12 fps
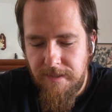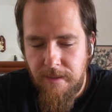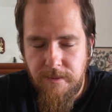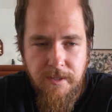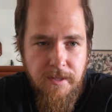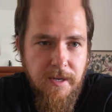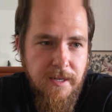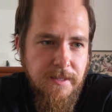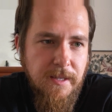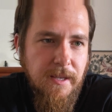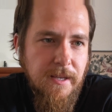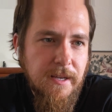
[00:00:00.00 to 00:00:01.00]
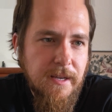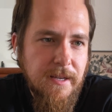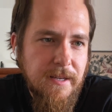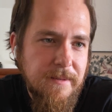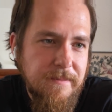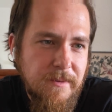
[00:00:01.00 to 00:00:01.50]
Sounds interesting.
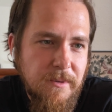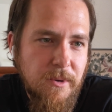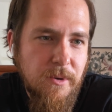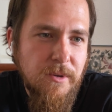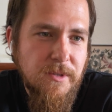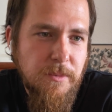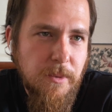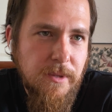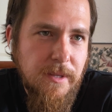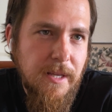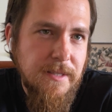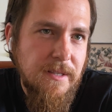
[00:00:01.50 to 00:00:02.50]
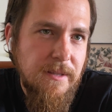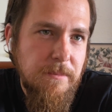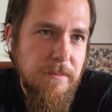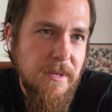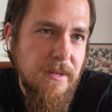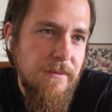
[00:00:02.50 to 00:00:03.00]
Curious, what does
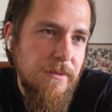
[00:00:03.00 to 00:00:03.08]
it mean